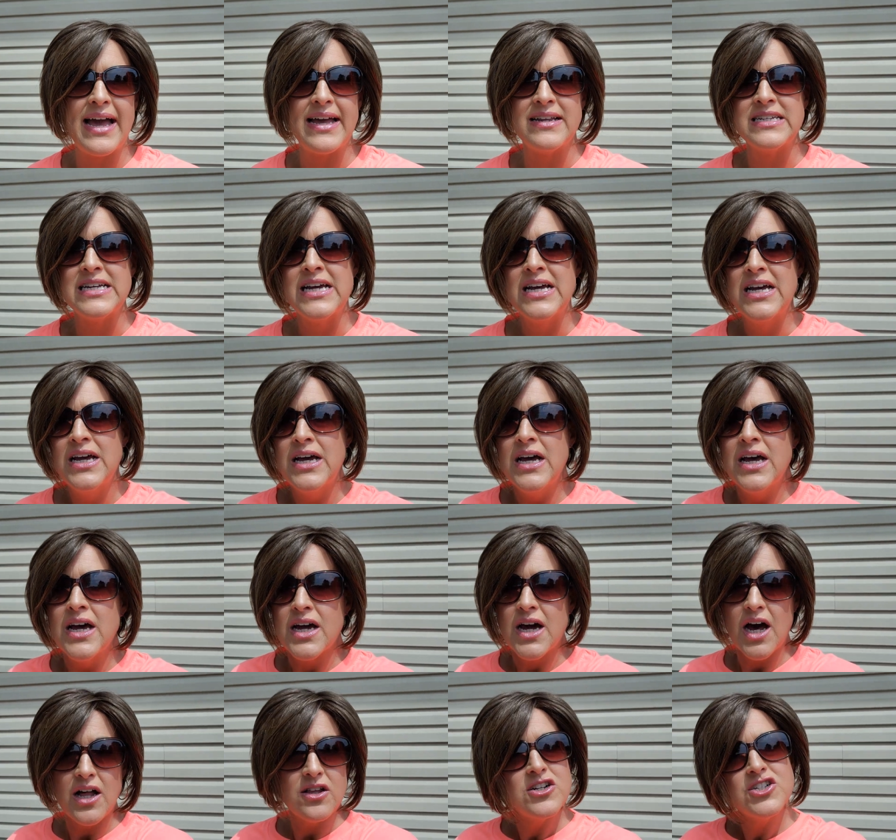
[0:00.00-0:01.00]
in mind,
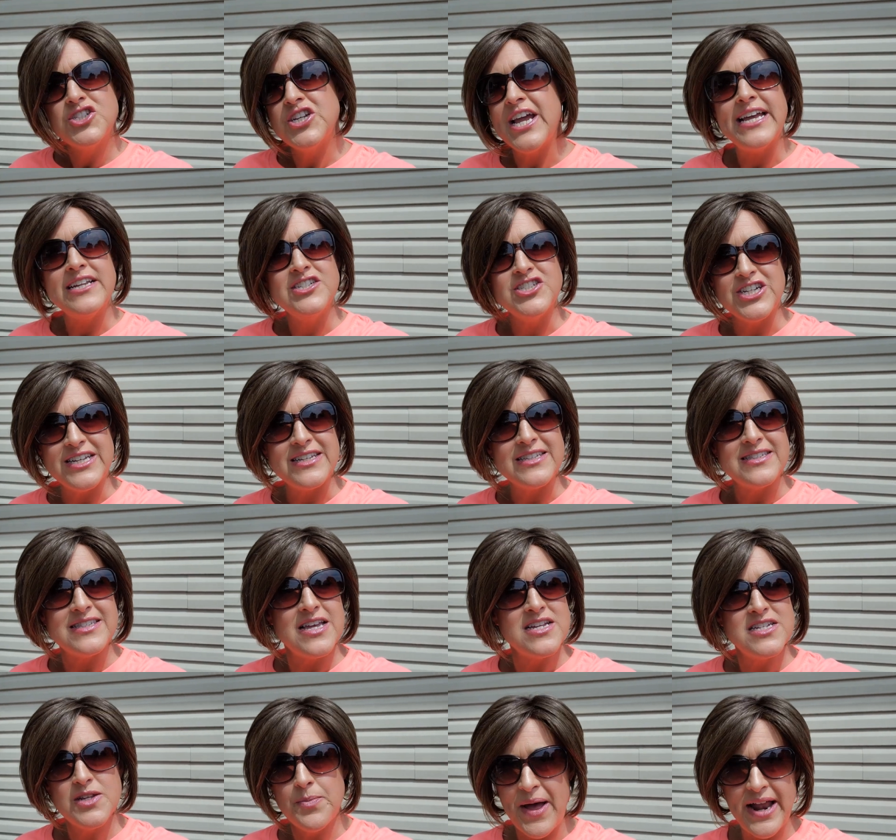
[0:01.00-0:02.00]
color
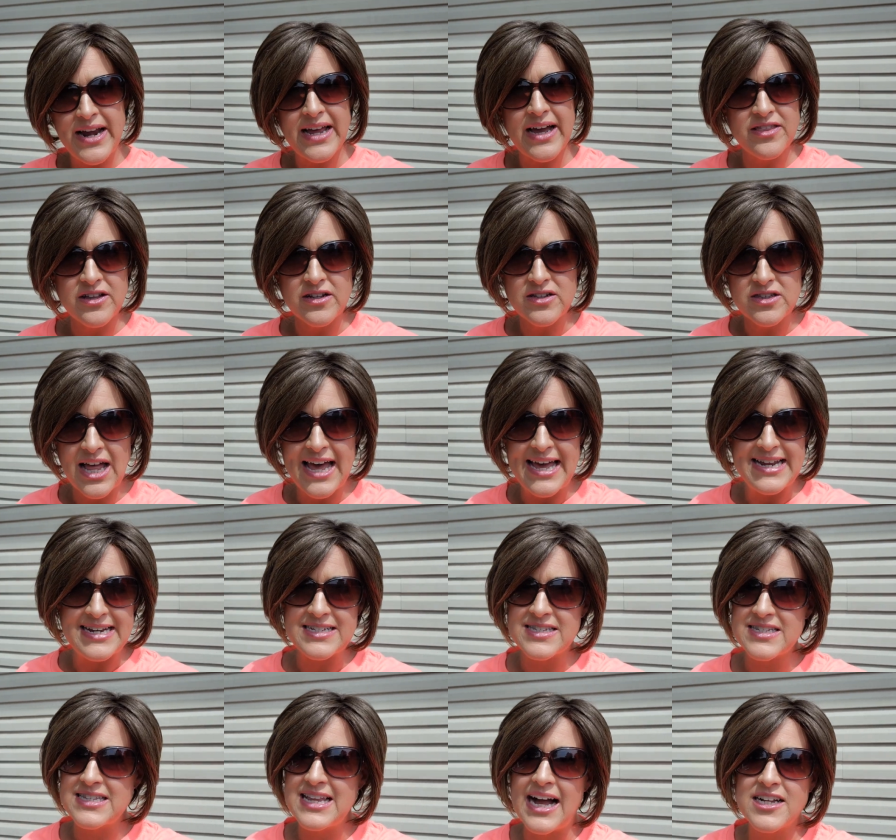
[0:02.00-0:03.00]
changes depending on the
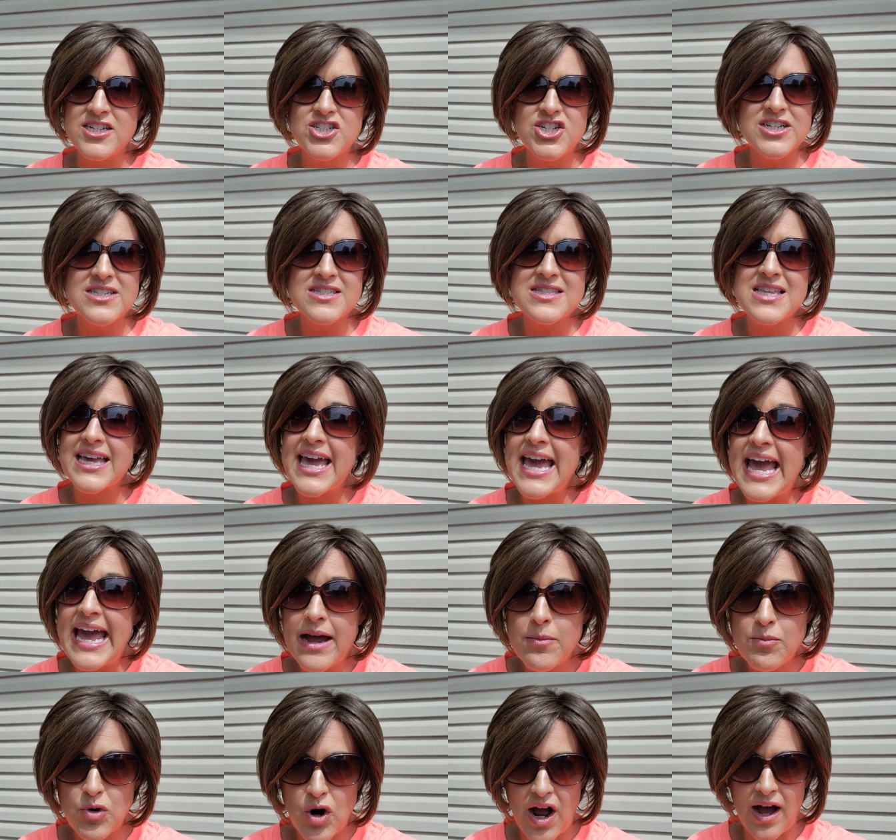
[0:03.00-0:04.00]
light. It's not just the
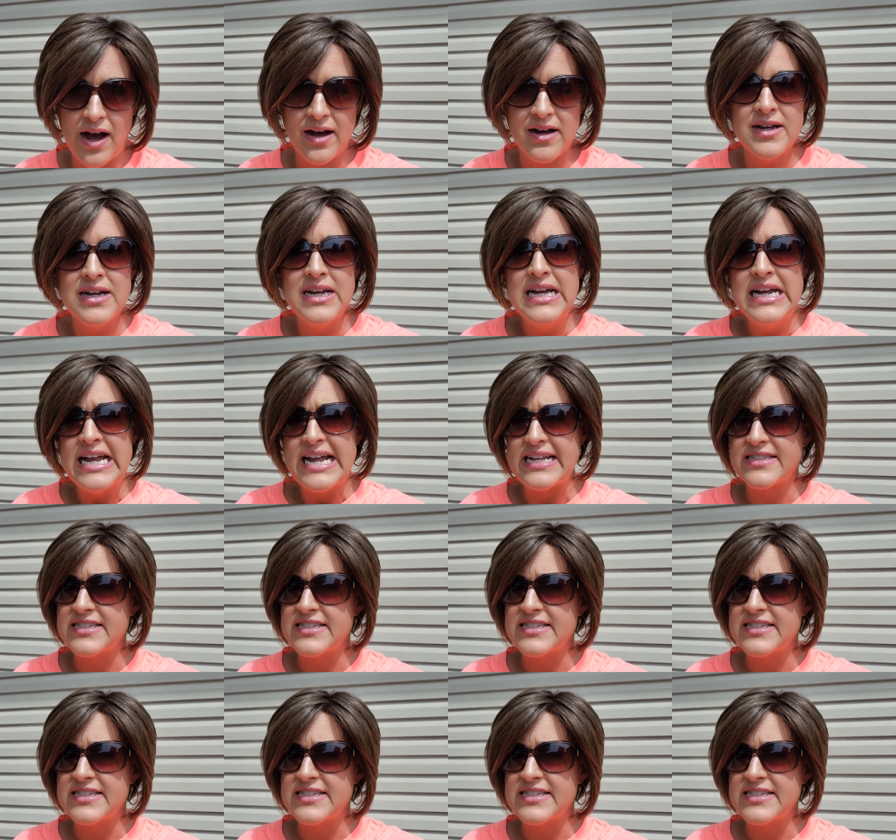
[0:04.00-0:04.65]
camera,